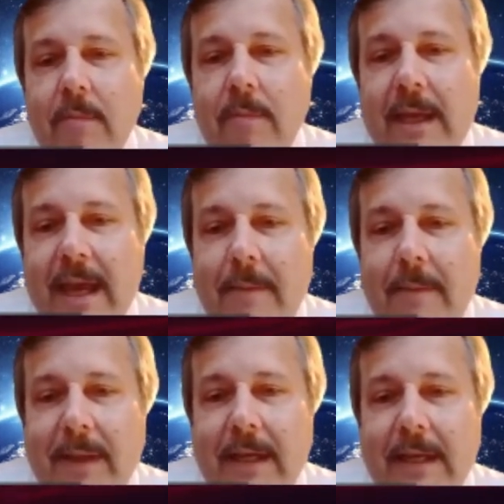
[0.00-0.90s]
We can
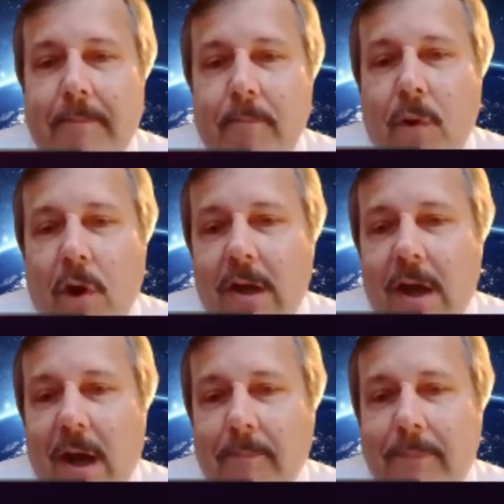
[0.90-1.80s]
build up more
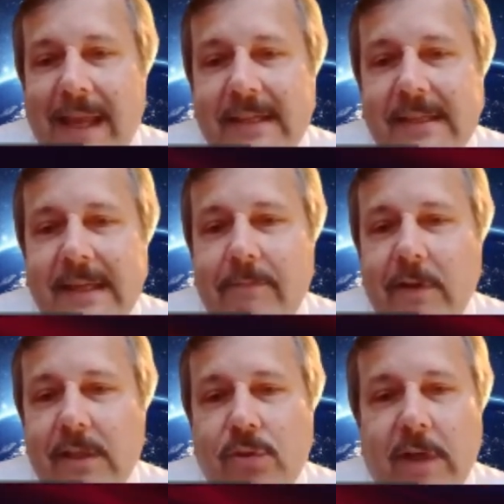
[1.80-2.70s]
complex
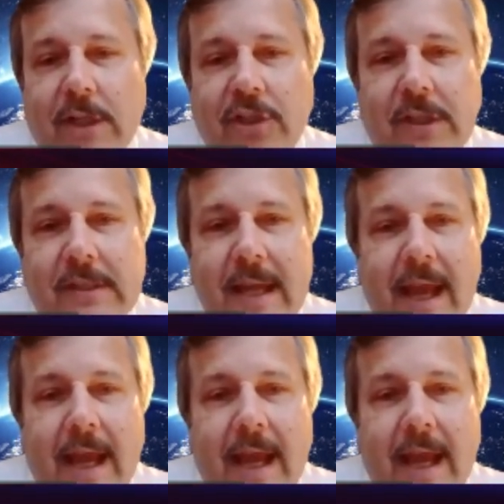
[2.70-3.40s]
network structures,